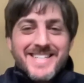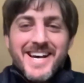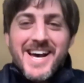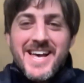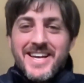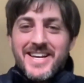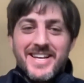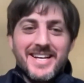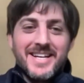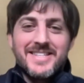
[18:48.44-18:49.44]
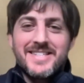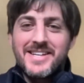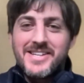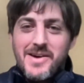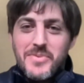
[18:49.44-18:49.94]
a
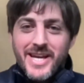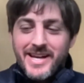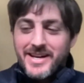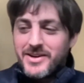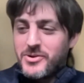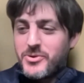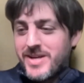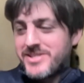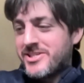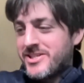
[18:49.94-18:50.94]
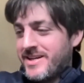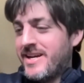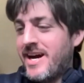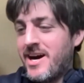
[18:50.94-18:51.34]
complicated question.